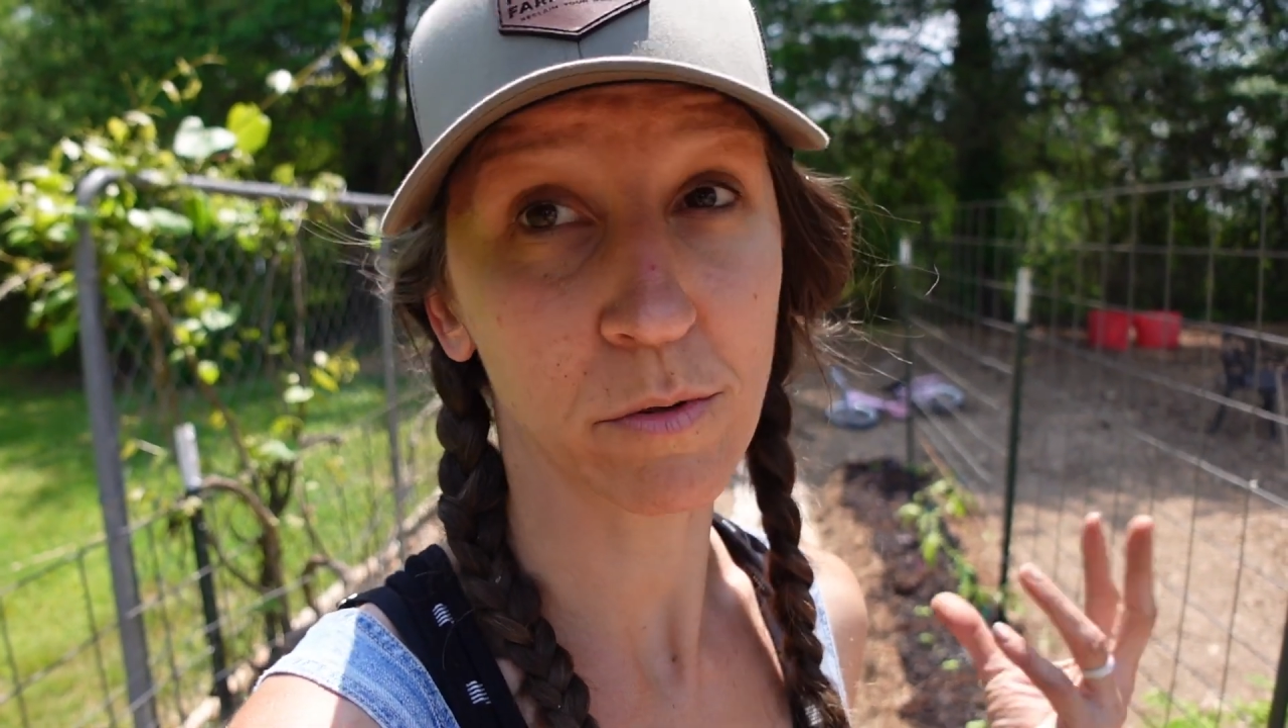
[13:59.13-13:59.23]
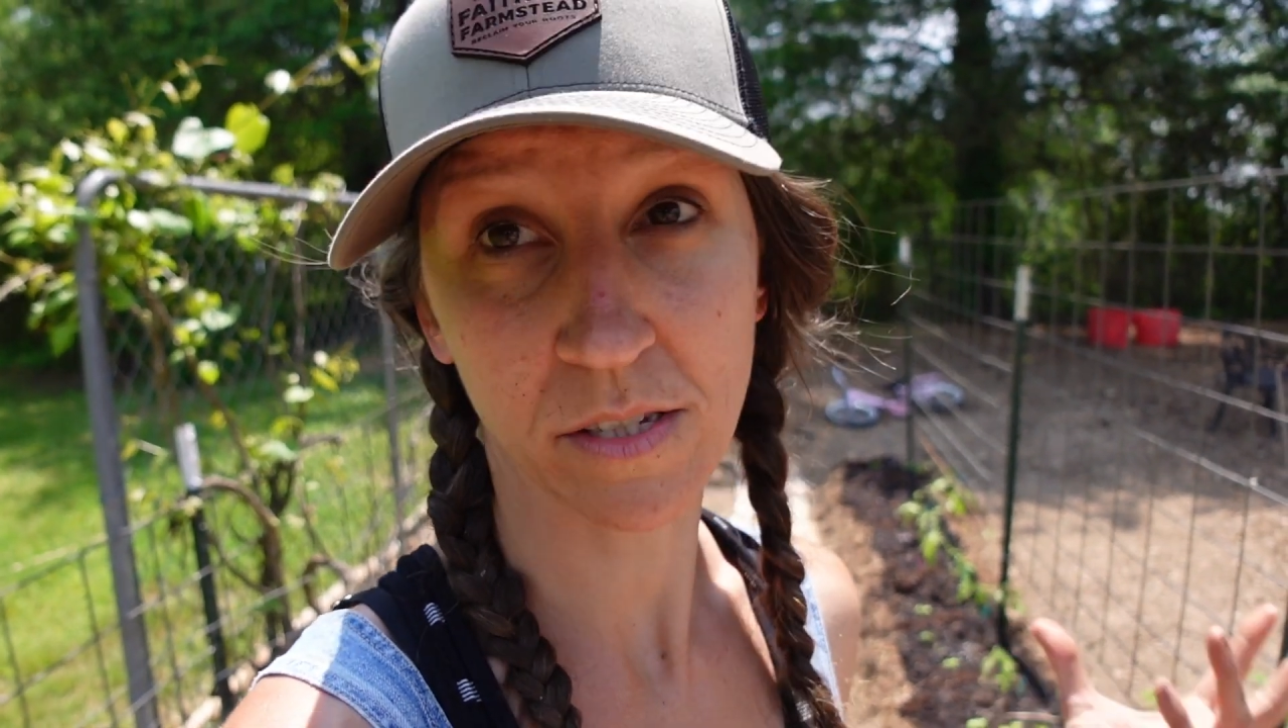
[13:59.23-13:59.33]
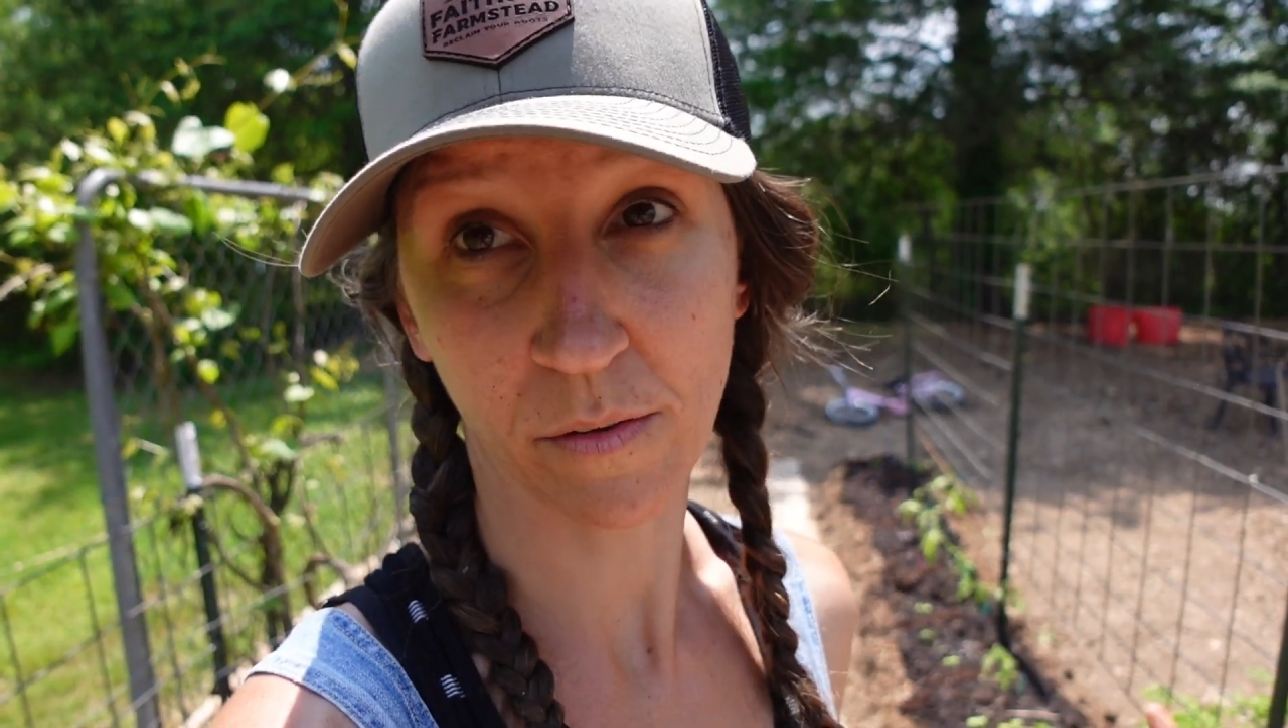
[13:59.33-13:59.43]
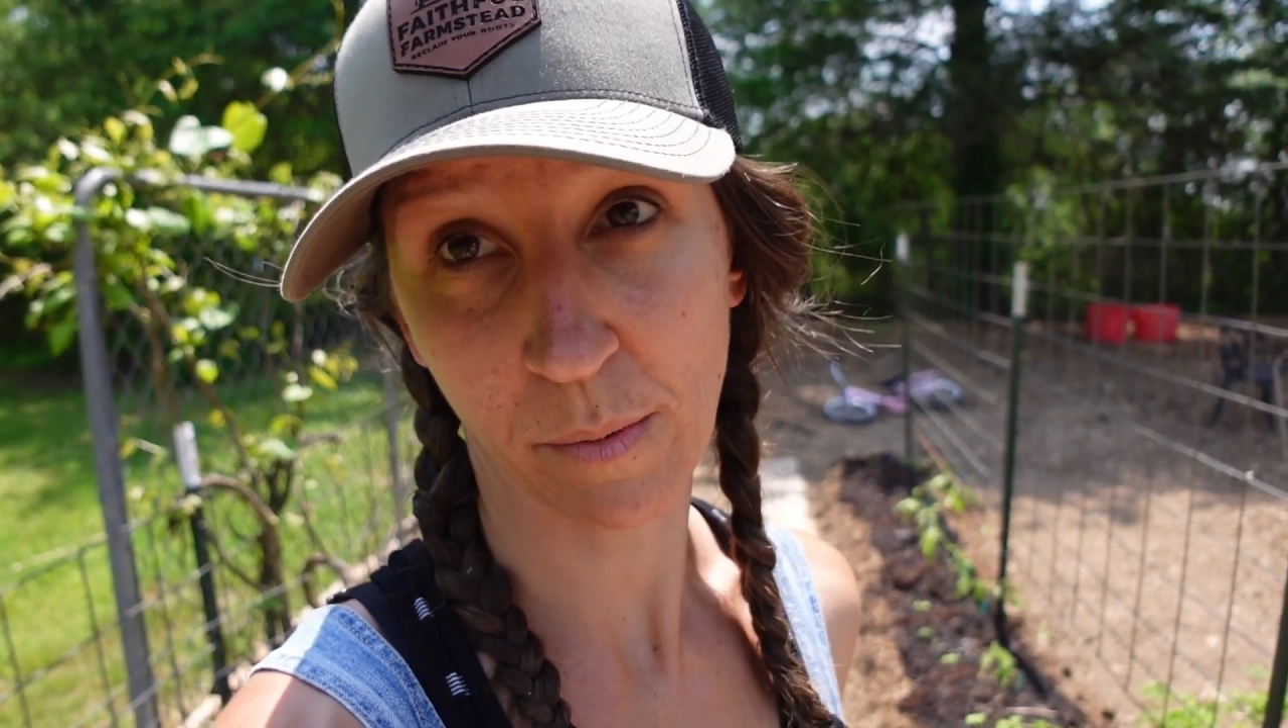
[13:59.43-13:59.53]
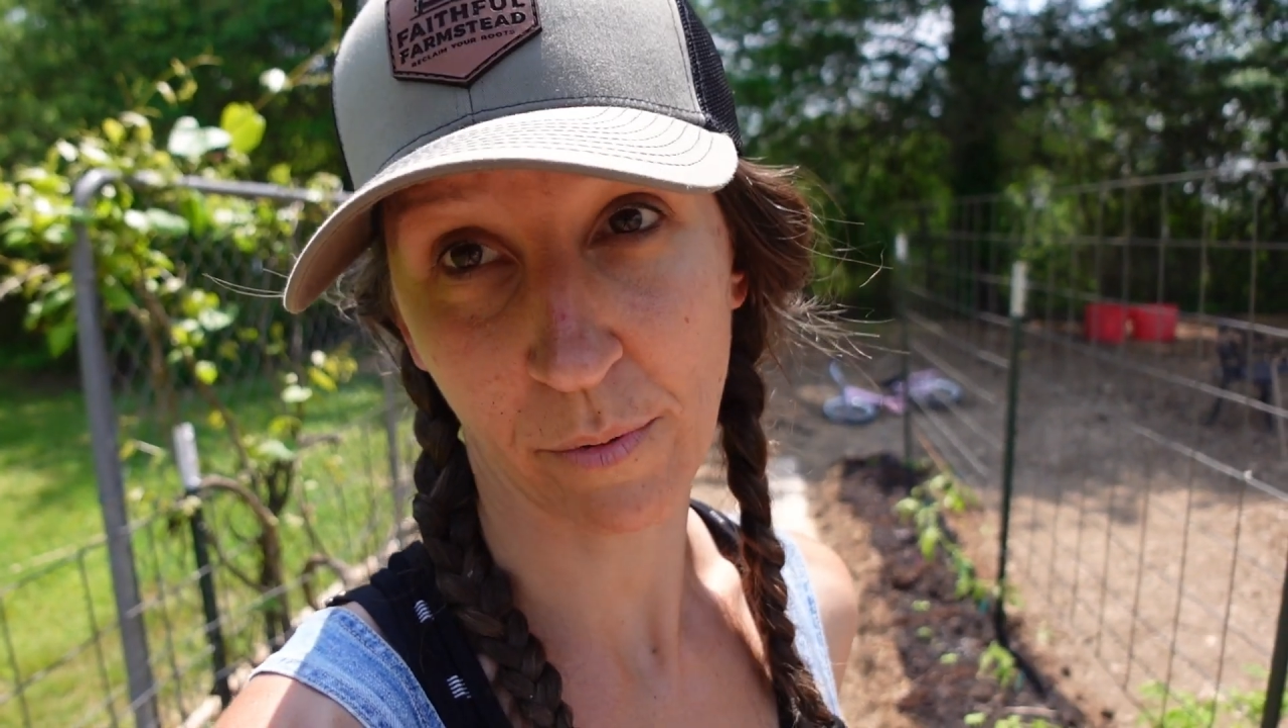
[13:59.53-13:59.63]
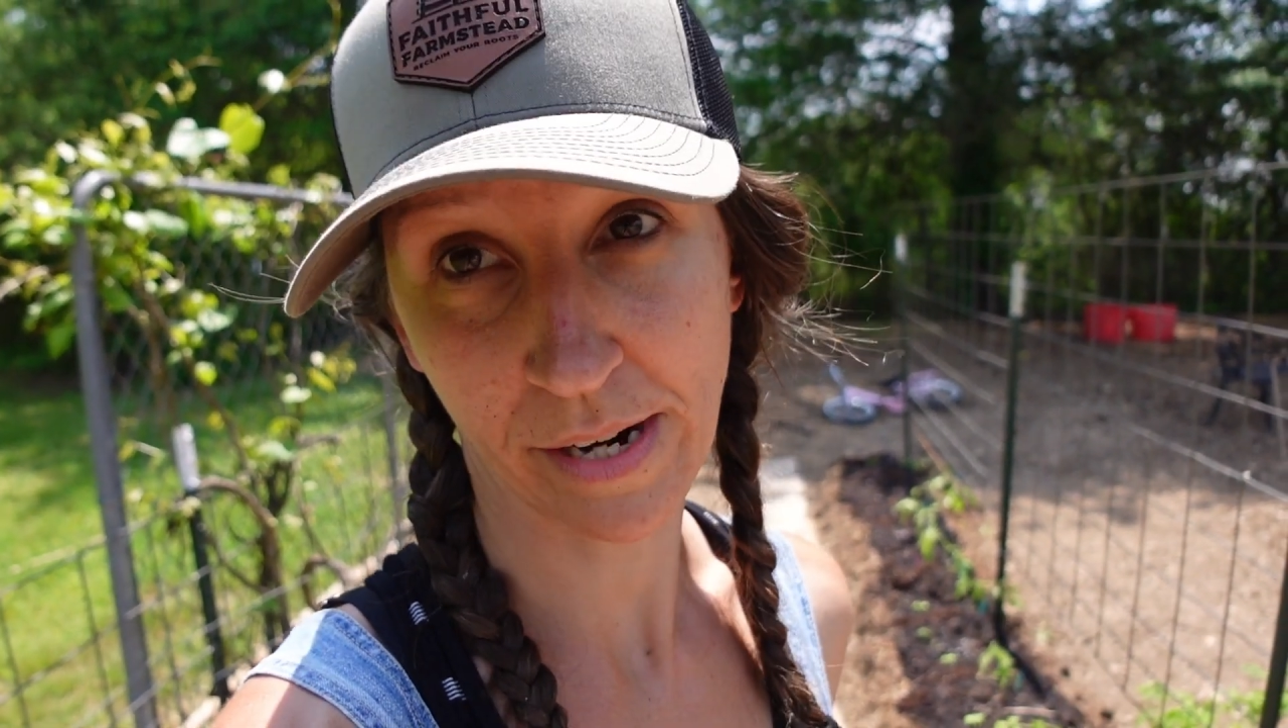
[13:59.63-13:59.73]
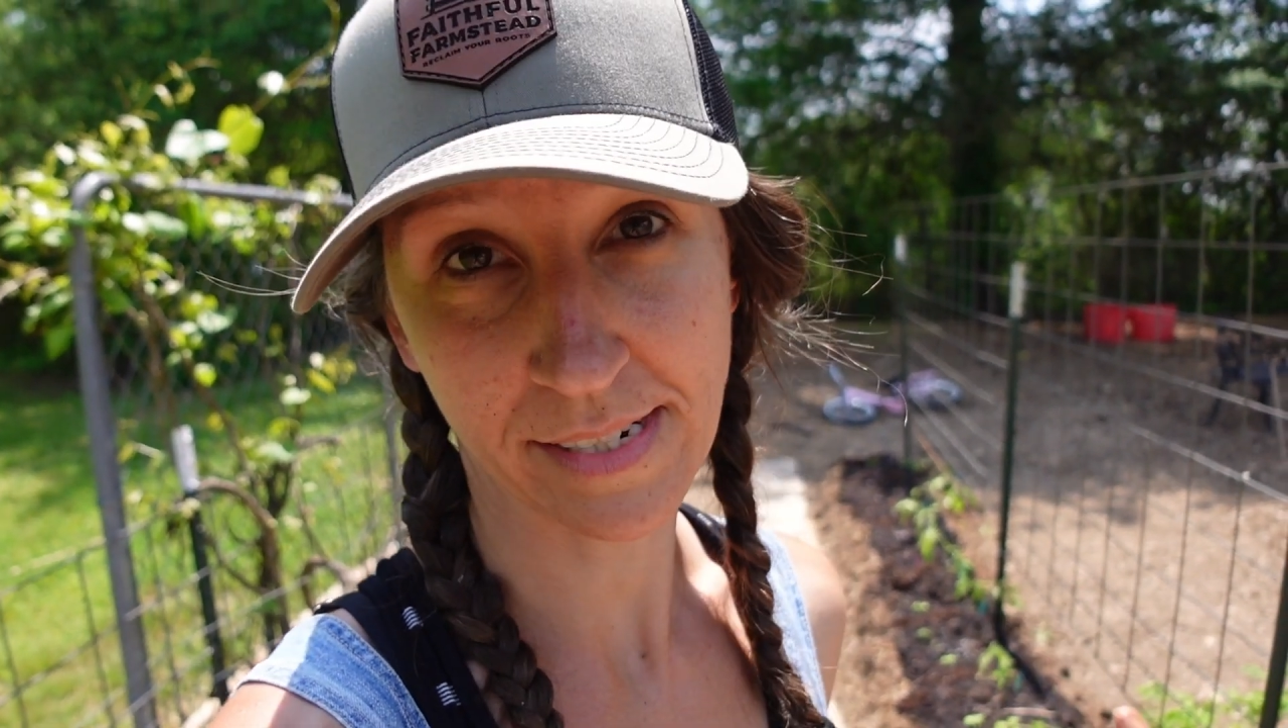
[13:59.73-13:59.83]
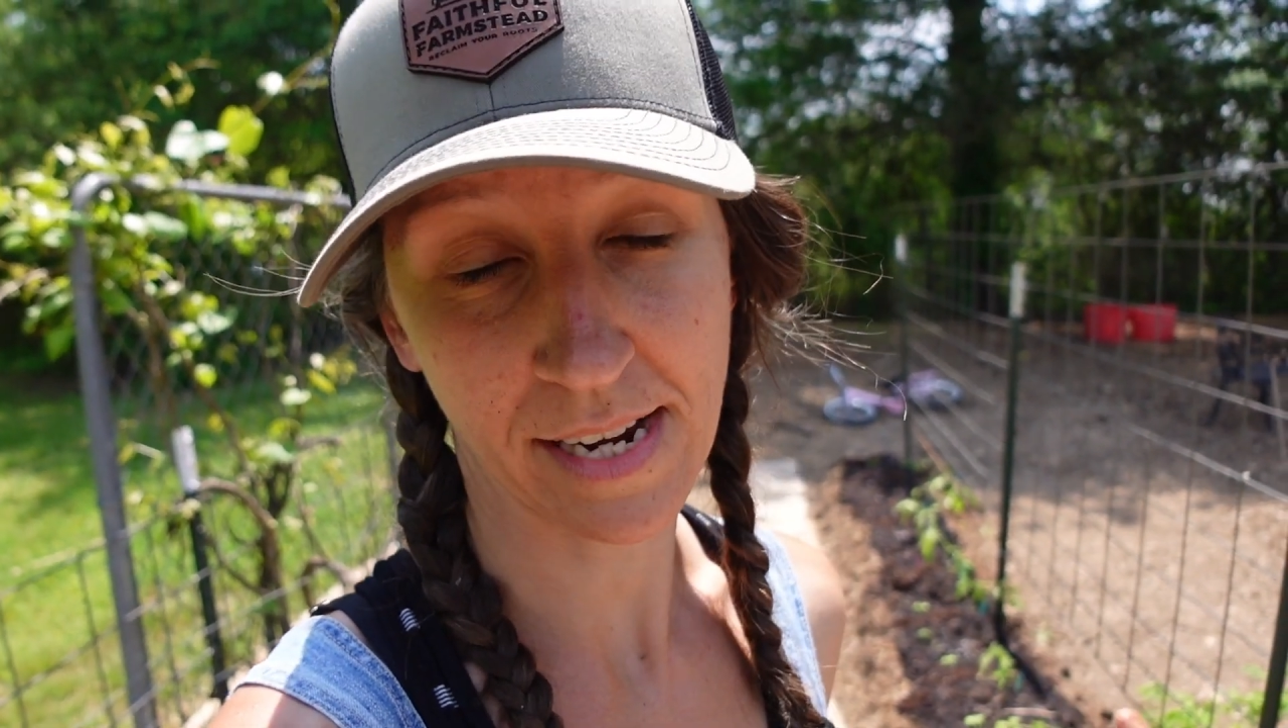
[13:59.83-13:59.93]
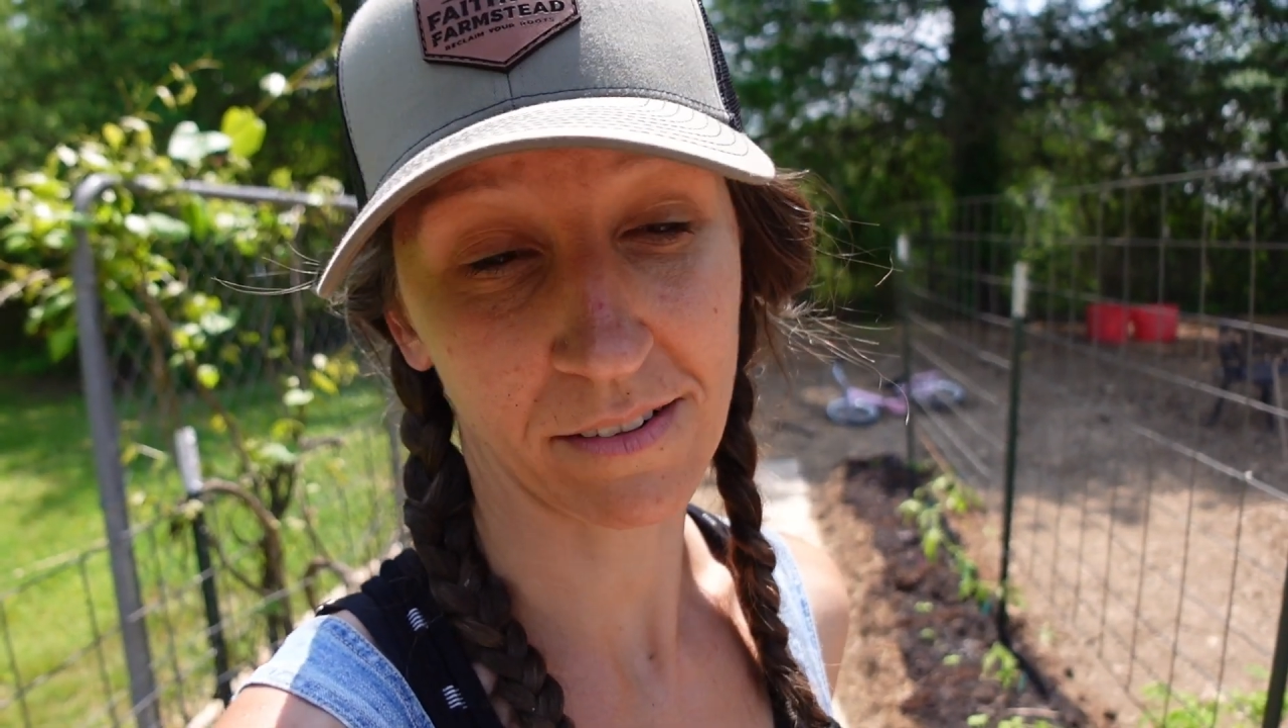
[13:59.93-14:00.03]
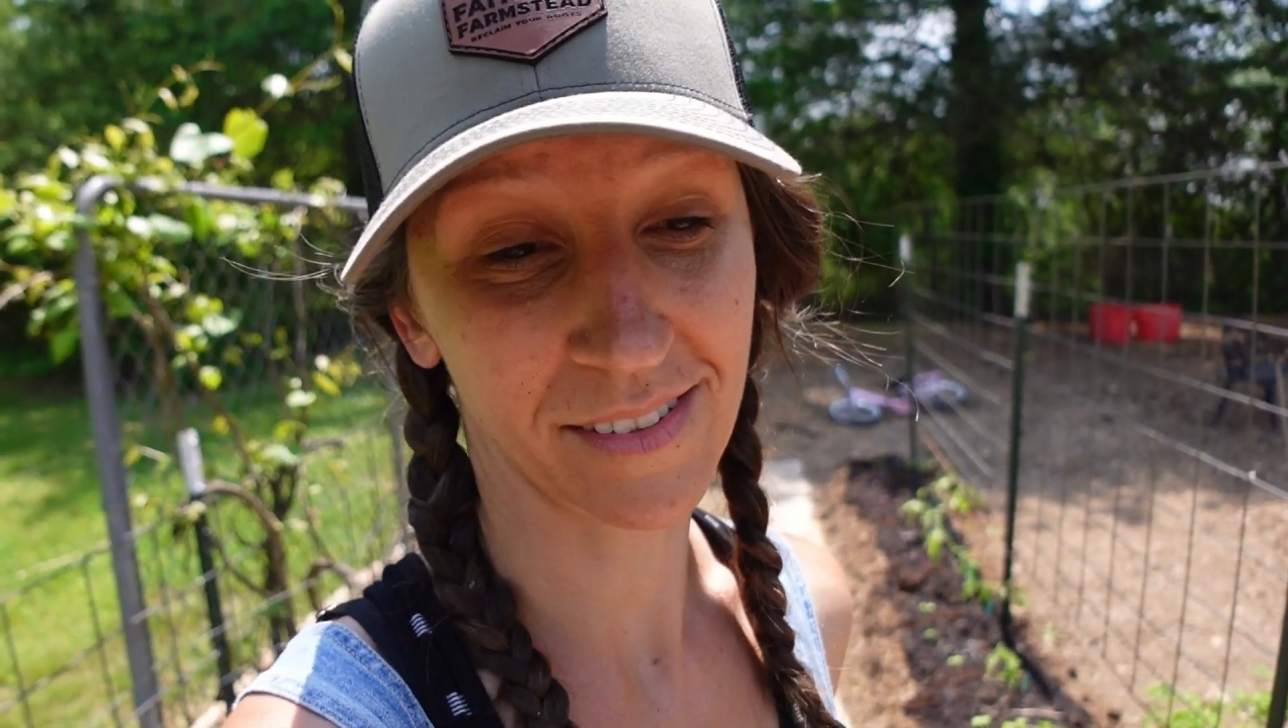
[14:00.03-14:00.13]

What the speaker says: slowly break down.